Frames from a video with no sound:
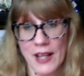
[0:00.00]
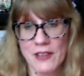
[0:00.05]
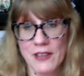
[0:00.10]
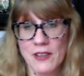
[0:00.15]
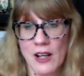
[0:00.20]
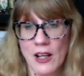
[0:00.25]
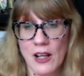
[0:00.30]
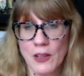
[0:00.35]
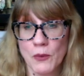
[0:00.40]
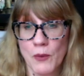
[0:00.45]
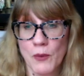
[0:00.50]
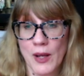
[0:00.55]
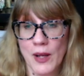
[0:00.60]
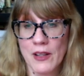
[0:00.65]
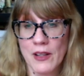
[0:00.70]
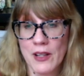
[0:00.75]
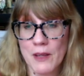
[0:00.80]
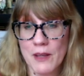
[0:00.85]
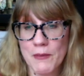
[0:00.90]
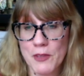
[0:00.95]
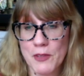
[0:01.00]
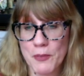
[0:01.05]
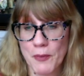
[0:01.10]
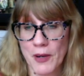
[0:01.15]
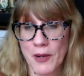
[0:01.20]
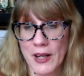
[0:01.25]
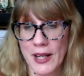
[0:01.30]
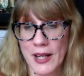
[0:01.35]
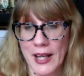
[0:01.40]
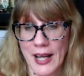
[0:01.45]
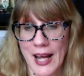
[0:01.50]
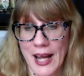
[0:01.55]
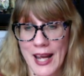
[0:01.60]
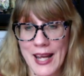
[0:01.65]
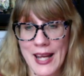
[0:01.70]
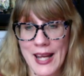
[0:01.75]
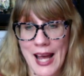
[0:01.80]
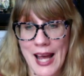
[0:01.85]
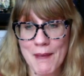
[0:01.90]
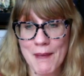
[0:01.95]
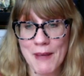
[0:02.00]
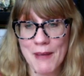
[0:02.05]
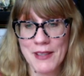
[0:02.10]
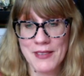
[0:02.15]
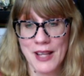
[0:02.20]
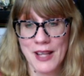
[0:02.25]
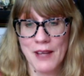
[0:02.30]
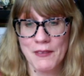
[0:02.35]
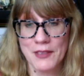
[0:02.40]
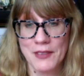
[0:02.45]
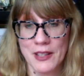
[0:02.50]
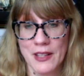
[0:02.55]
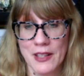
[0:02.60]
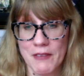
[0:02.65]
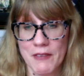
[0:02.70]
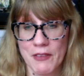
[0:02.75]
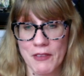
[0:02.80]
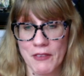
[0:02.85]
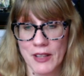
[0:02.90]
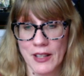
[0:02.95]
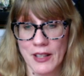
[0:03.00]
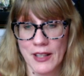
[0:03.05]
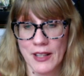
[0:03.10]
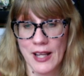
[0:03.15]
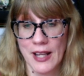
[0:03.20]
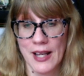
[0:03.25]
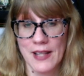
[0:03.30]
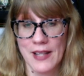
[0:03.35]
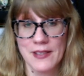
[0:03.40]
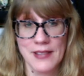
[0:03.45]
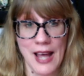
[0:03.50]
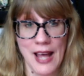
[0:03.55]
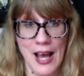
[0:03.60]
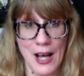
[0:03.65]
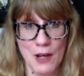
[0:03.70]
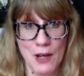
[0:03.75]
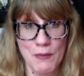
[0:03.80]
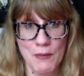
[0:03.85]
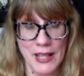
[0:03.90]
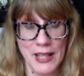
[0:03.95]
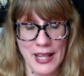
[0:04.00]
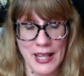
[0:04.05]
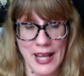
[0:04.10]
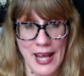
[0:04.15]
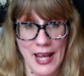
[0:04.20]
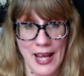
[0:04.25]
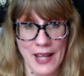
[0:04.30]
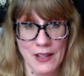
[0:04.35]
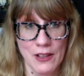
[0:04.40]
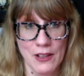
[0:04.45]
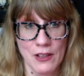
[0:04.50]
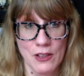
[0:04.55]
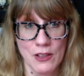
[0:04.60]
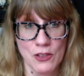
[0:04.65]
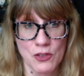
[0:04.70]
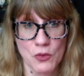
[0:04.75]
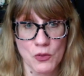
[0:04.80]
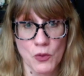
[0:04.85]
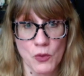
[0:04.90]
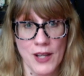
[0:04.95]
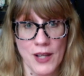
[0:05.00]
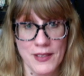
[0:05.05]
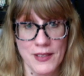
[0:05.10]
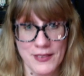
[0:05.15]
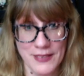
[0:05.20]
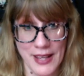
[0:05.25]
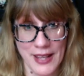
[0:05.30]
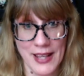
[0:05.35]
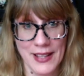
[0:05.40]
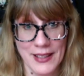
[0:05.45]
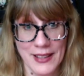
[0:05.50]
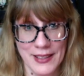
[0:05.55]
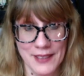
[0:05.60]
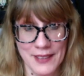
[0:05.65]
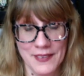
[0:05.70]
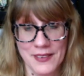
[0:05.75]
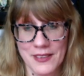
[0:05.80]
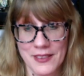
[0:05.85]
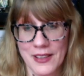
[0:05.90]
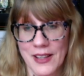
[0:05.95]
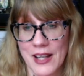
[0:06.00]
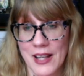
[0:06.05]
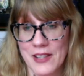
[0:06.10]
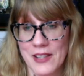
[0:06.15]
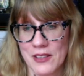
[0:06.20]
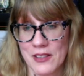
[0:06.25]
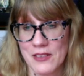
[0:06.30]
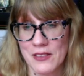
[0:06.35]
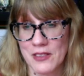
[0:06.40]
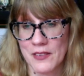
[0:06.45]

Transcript: It's called Welcome Spring, and I, I myself didn't even realize how many candles were on sale in this collection.